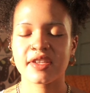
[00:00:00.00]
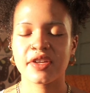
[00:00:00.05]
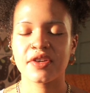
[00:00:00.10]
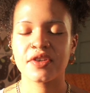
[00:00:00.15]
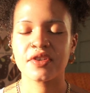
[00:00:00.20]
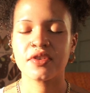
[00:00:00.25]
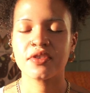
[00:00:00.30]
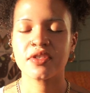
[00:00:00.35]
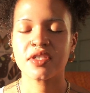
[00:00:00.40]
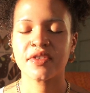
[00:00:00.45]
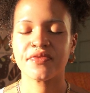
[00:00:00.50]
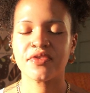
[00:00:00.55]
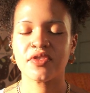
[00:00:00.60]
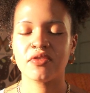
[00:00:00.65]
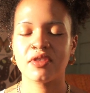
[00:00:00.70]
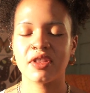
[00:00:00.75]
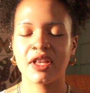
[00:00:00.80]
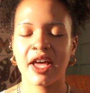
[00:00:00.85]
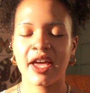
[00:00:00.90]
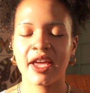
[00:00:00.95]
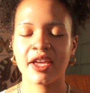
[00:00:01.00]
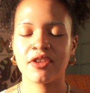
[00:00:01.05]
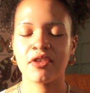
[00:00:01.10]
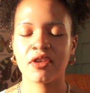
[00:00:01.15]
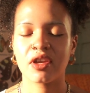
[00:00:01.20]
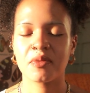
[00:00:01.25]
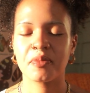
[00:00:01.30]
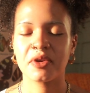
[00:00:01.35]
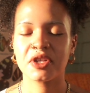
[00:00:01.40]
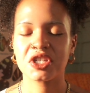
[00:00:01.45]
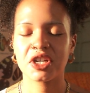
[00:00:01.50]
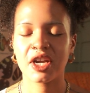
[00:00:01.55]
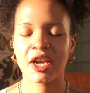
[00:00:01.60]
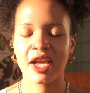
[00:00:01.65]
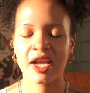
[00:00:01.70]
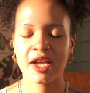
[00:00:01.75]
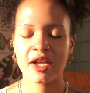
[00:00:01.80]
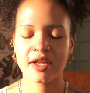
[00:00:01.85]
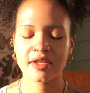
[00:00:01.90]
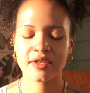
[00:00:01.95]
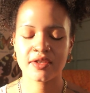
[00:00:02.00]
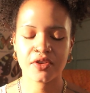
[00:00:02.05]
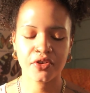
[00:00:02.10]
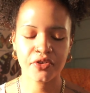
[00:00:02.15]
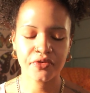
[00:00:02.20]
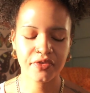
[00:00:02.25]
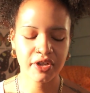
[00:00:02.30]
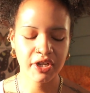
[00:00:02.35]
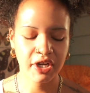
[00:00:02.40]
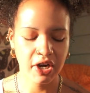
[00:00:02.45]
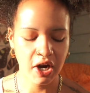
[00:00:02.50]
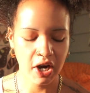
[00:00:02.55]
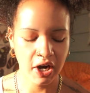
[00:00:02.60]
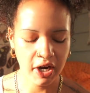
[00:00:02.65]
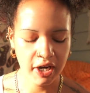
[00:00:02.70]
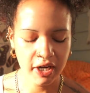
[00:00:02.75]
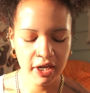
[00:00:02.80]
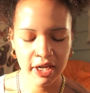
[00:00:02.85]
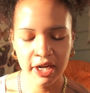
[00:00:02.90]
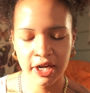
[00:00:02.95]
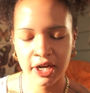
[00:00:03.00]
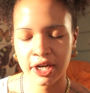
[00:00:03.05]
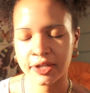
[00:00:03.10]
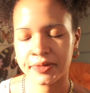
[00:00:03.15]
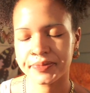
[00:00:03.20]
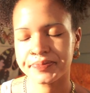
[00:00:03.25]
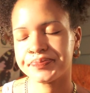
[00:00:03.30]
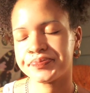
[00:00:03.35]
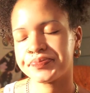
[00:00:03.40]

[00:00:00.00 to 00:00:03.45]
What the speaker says: closed if you'd like. You can put your hands over your heart here.